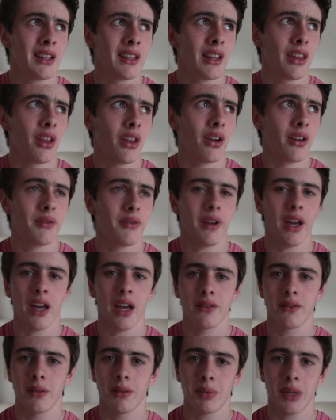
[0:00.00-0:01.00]
than I've
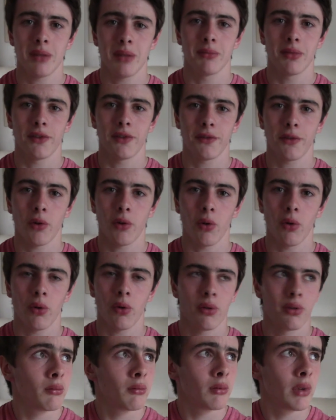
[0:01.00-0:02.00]
ever been
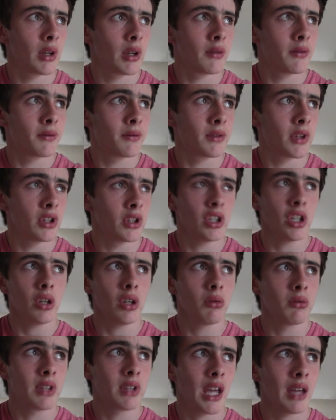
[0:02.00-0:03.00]
before. With the
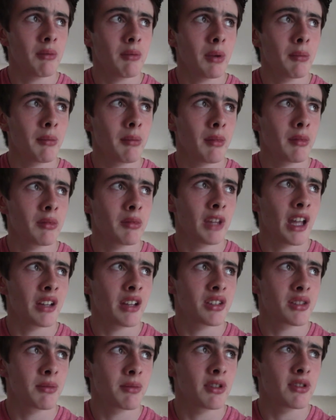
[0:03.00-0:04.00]
new game
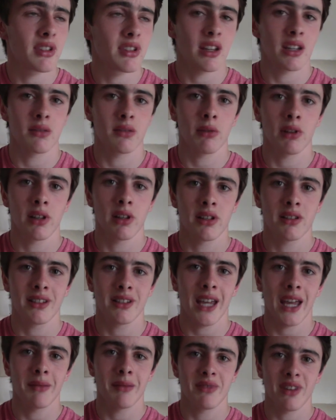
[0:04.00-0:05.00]
announcements as well as
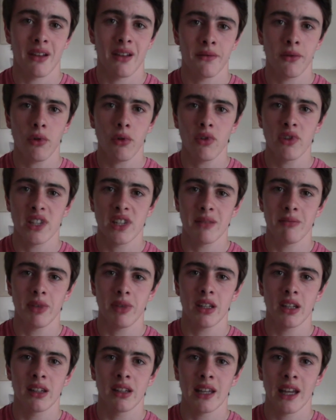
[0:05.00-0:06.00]
games that have already
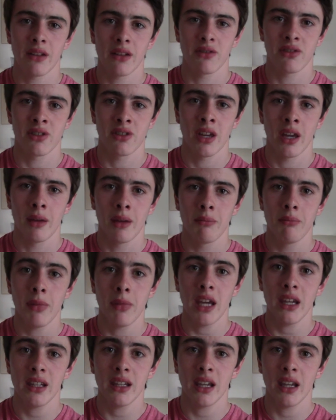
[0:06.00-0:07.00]
been announced
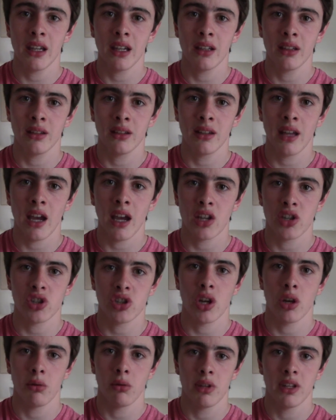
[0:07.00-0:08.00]
making their
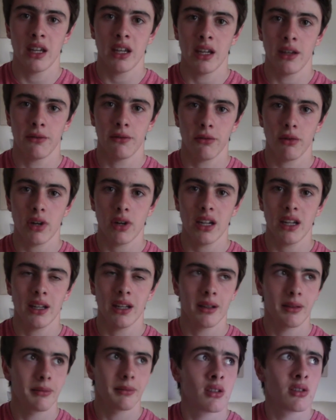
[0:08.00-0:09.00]
show in E3,
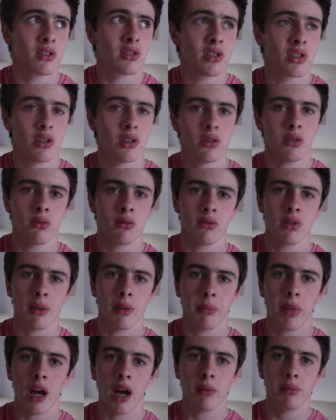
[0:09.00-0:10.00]
to the
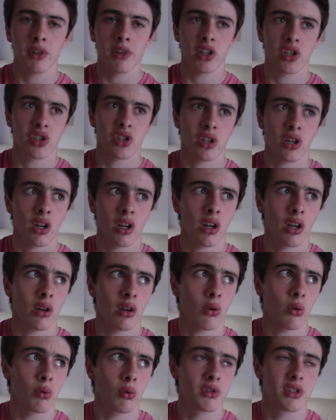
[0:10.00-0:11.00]
publisher
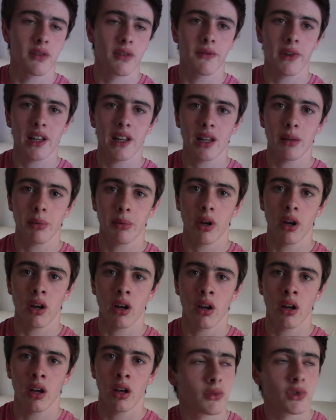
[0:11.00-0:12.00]
or
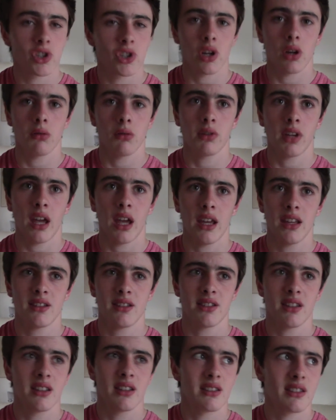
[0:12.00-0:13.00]
developer
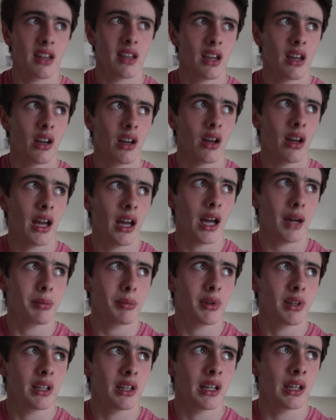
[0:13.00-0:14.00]
showcases that are
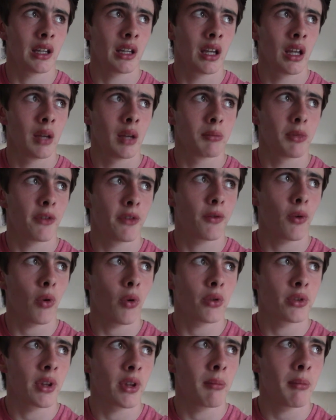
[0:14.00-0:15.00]
happening
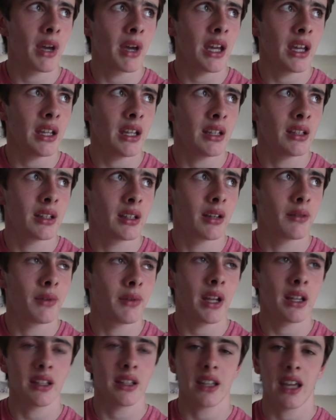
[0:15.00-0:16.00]
before the main
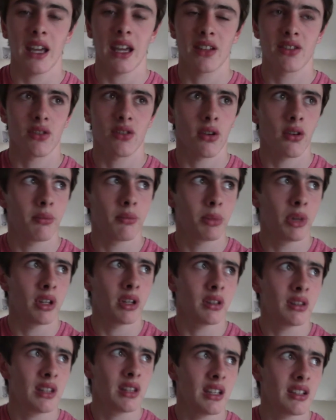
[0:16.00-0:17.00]
event kicks off,
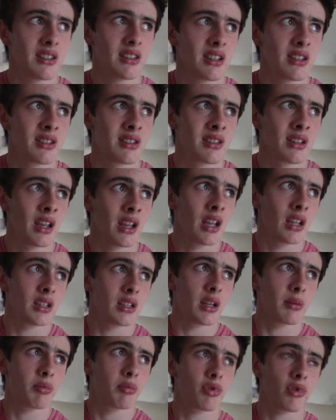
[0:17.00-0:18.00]
but this is
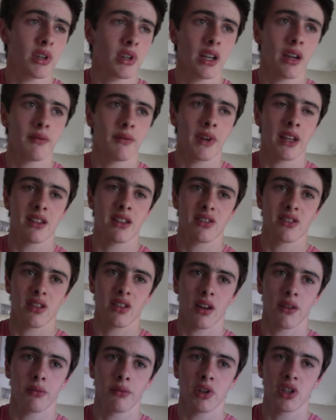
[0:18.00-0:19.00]
the pre-event
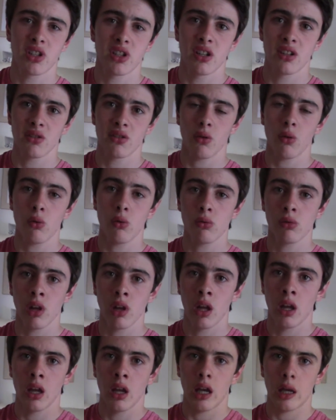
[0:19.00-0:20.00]
stuff which is all
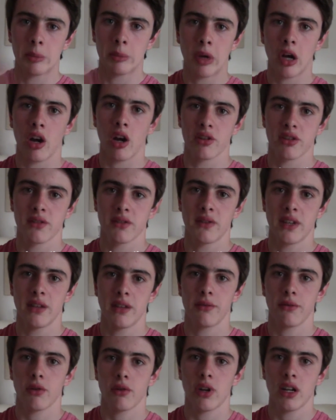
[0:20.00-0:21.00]
a part of
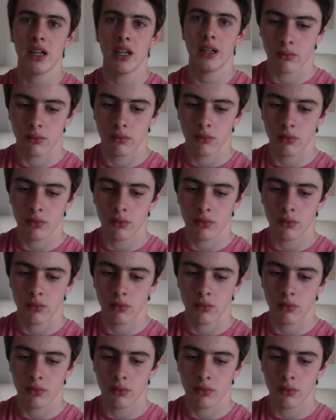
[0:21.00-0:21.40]
E3.